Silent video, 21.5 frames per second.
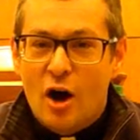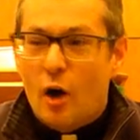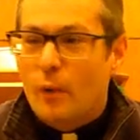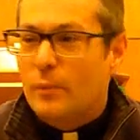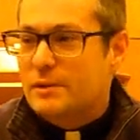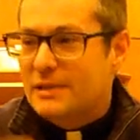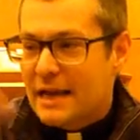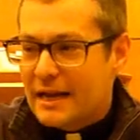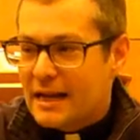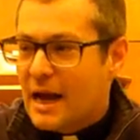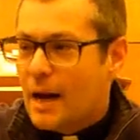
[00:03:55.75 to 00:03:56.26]

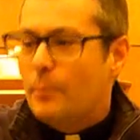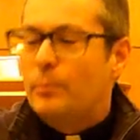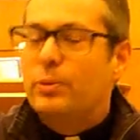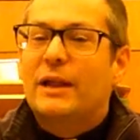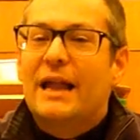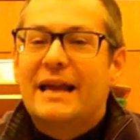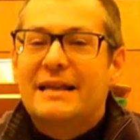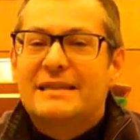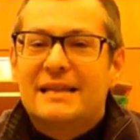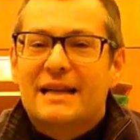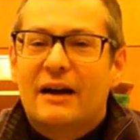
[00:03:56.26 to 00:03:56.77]
Almost like
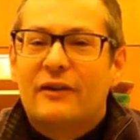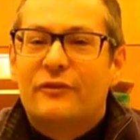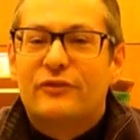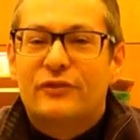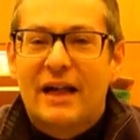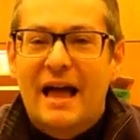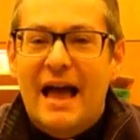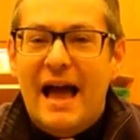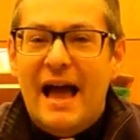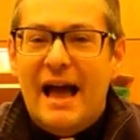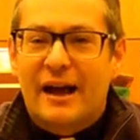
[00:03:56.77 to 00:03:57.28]
planting a
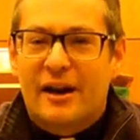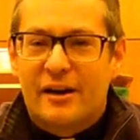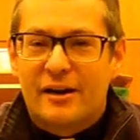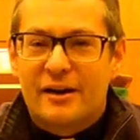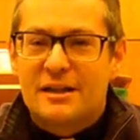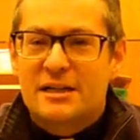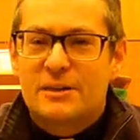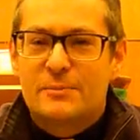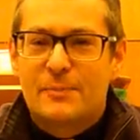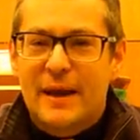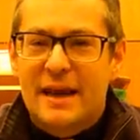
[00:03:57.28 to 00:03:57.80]
flag on
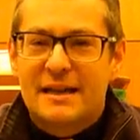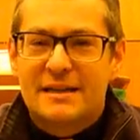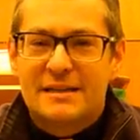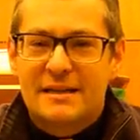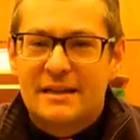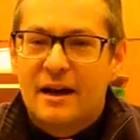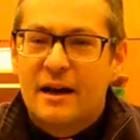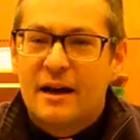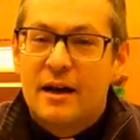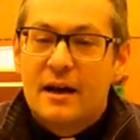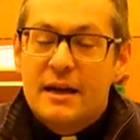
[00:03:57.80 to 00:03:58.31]
a space in
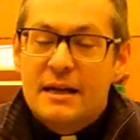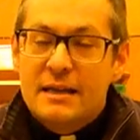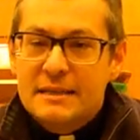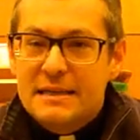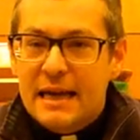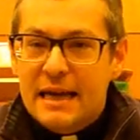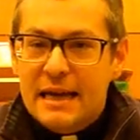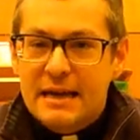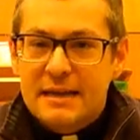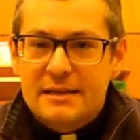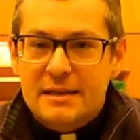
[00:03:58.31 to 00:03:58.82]
the
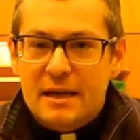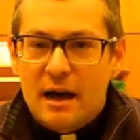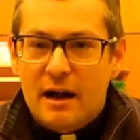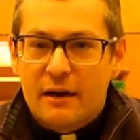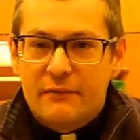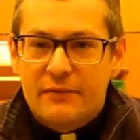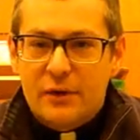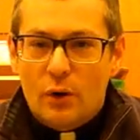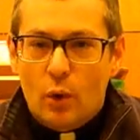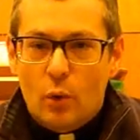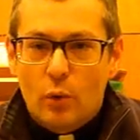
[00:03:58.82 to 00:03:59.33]
days
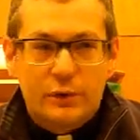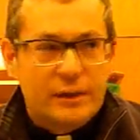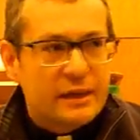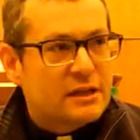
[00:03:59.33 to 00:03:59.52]
of the old